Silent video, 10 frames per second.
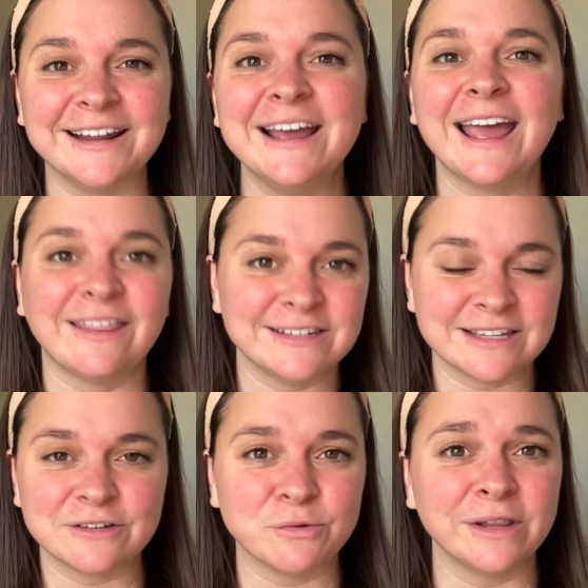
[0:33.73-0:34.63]
And this is a
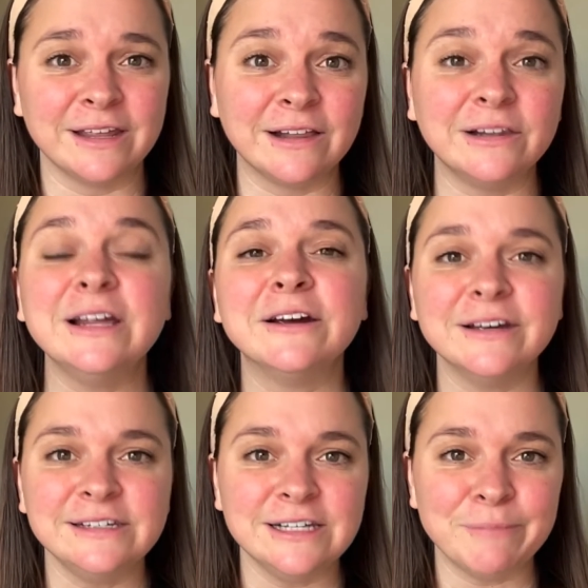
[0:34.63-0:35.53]
really clear,
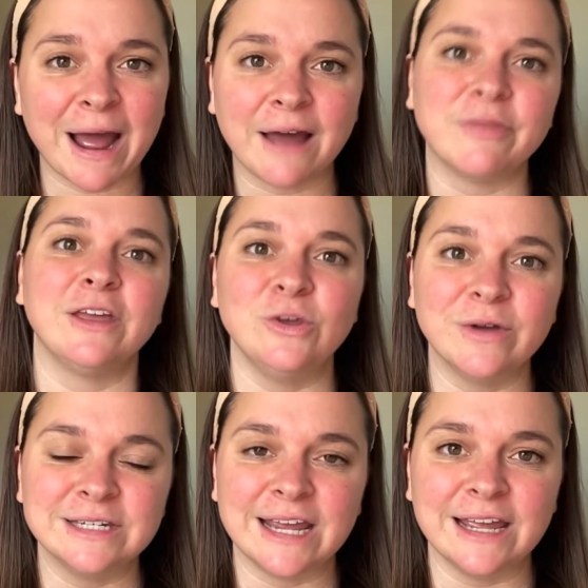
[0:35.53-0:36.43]
easy path that you can
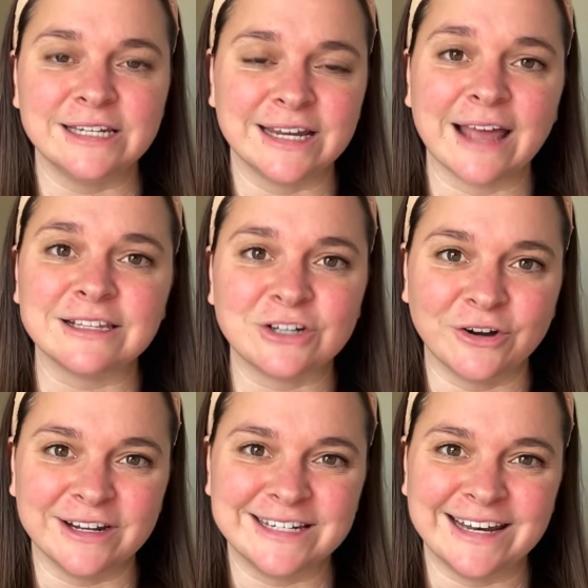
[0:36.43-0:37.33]
take to get started
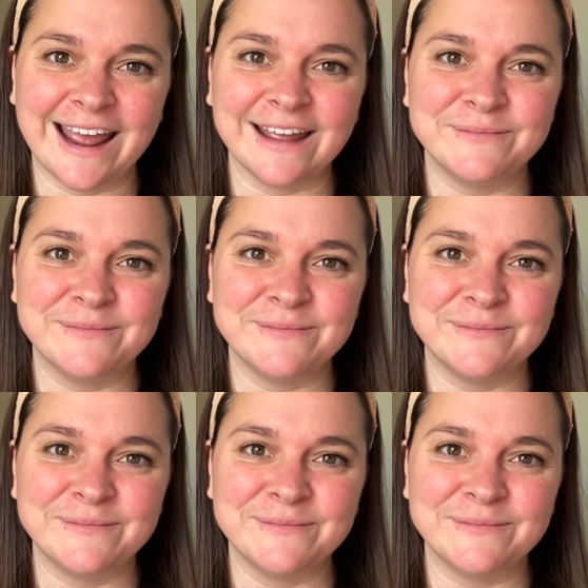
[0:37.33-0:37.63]
today.